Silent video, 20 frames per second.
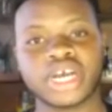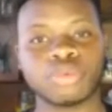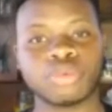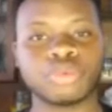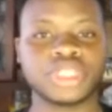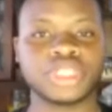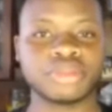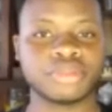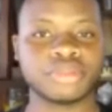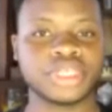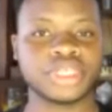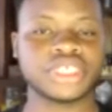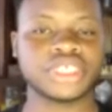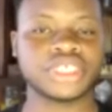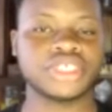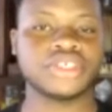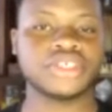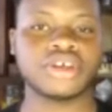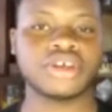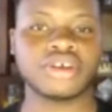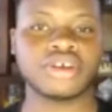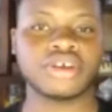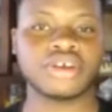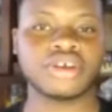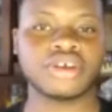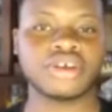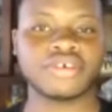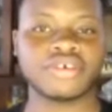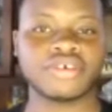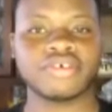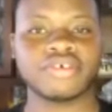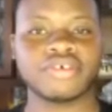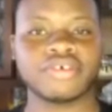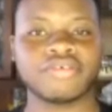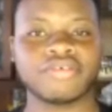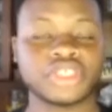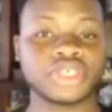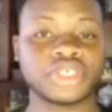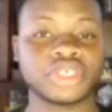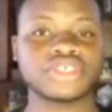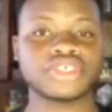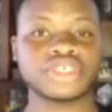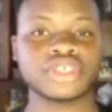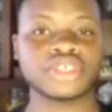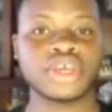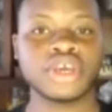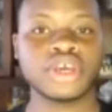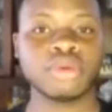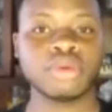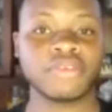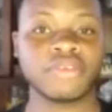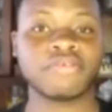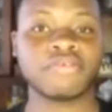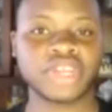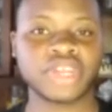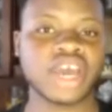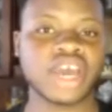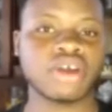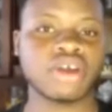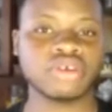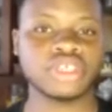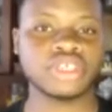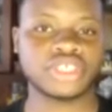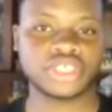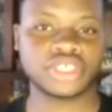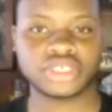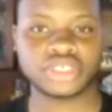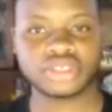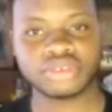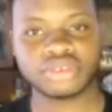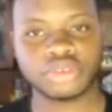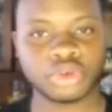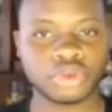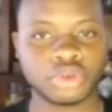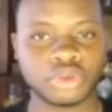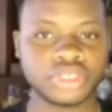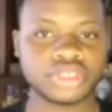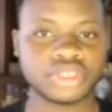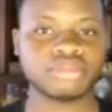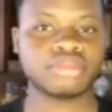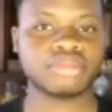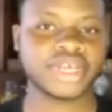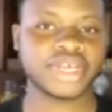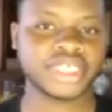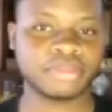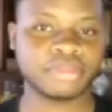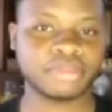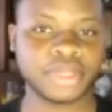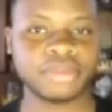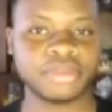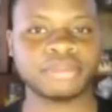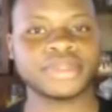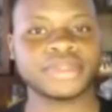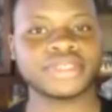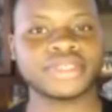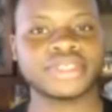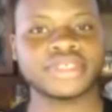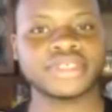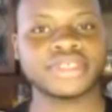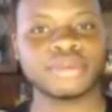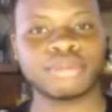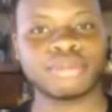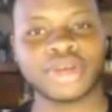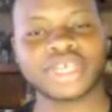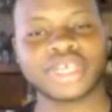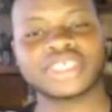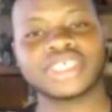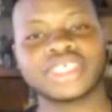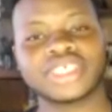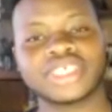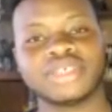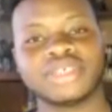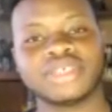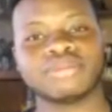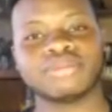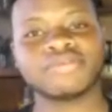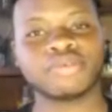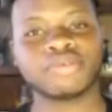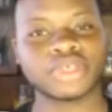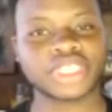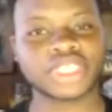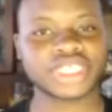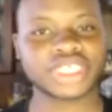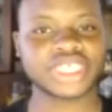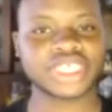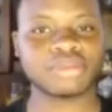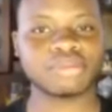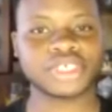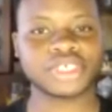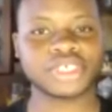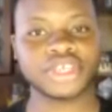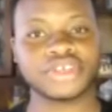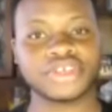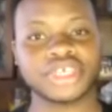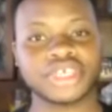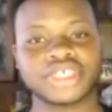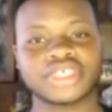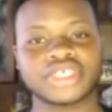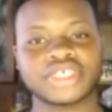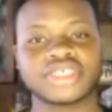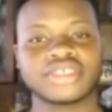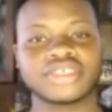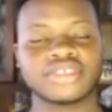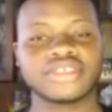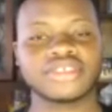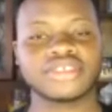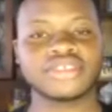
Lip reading: with the Ministry of Education. But for now, it's just notes, past papers, mark schemes for the subject areas.